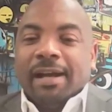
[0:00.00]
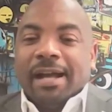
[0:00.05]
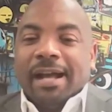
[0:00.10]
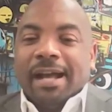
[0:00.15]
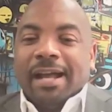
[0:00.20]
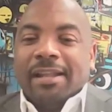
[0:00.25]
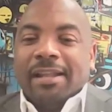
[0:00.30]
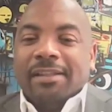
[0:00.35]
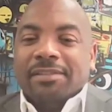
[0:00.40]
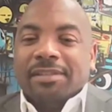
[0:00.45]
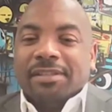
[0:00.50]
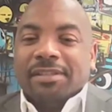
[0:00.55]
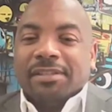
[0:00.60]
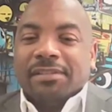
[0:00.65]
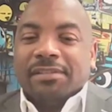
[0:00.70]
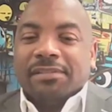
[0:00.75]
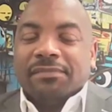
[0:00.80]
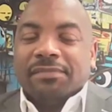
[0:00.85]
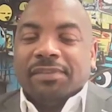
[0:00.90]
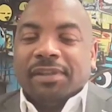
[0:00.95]
I
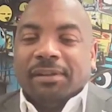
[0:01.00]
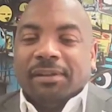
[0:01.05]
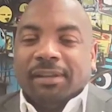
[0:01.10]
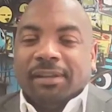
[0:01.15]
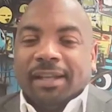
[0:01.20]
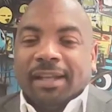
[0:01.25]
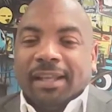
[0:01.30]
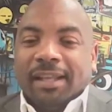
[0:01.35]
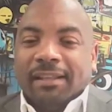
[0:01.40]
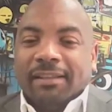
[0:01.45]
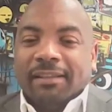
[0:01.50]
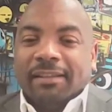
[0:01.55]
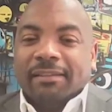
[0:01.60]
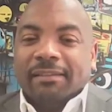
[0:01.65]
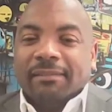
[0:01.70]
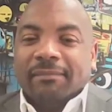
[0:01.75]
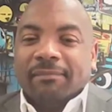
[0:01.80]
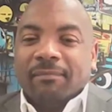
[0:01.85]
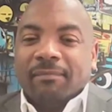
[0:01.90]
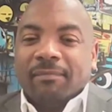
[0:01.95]
just felt
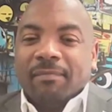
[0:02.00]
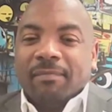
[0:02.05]
like